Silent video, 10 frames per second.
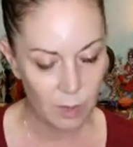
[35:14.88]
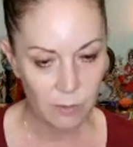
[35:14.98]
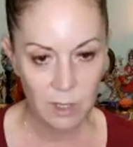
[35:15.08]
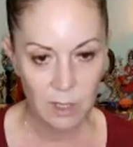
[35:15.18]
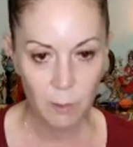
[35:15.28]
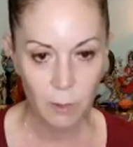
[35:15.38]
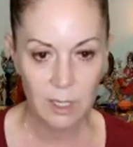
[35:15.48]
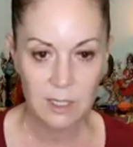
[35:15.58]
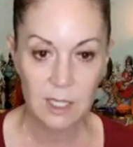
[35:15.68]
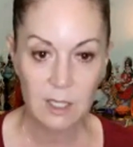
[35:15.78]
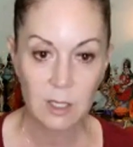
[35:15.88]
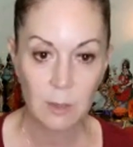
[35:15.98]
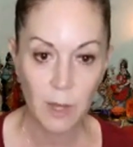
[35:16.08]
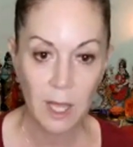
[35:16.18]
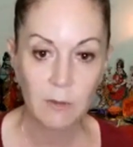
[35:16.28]
Moving the awareness now to
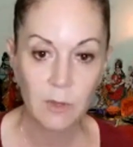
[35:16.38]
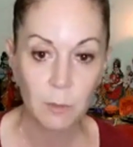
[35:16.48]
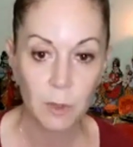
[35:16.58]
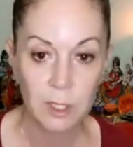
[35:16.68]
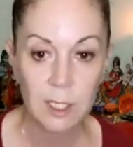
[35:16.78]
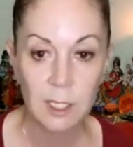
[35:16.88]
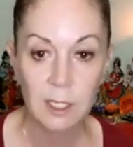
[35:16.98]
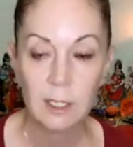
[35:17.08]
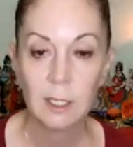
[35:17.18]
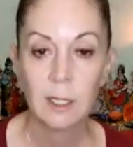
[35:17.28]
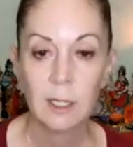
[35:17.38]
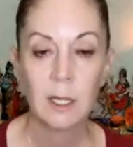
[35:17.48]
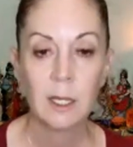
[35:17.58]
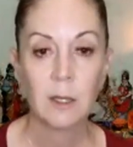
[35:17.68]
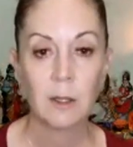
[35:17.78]
the back of the body,
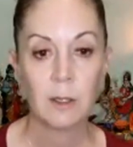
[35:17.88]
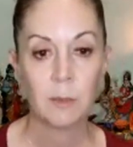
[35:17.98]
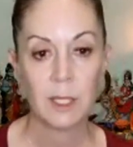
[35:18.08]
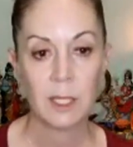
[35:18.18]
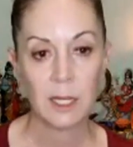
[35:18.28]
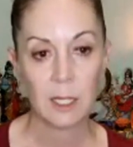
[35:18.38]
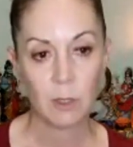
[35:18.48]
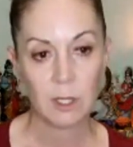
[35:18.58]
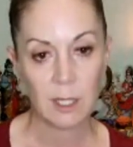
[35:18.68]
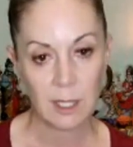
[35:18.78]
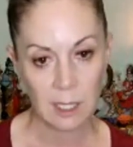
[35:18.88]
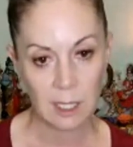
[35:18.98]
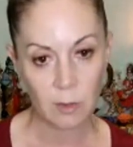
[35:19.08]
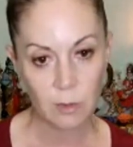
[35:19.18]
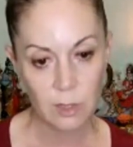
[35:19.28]
beginning with the
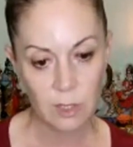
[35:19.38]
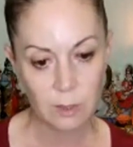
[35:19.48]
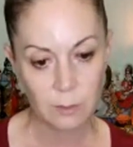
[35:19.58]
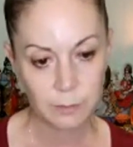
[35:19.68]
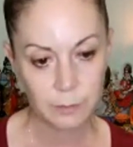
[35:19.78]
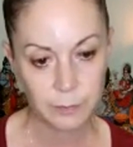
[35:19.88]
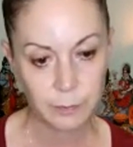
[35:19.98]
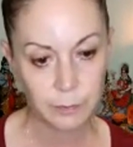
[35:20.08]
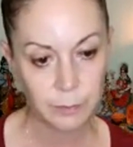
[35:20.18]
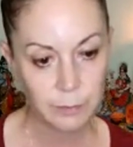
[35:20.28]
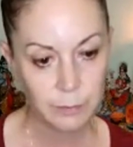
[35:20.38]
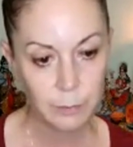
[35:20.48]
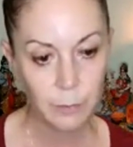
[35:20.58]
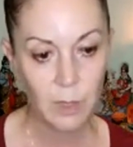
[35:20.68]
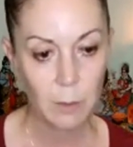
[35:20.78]
heels,
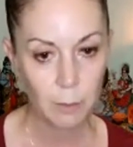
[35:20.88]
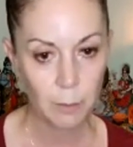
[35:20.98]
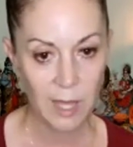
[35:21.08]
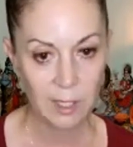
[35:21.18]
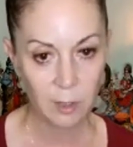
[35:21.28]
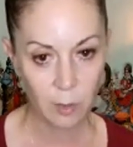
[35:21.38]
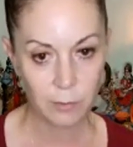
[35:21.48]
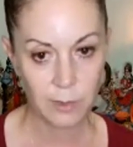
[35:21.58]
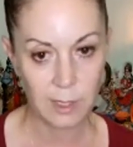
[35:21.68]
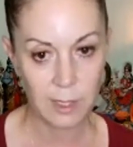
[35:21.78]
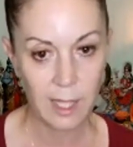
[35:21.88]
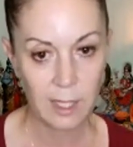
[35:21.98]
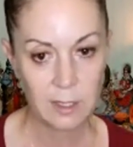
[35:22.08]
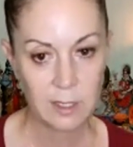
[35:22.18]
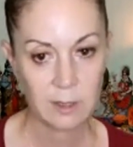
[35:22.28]
back of the
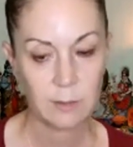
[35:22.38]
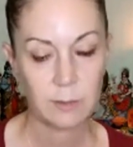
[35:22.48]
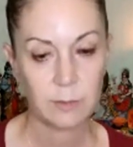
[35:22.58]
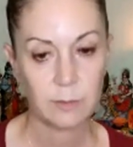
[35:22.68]
legs,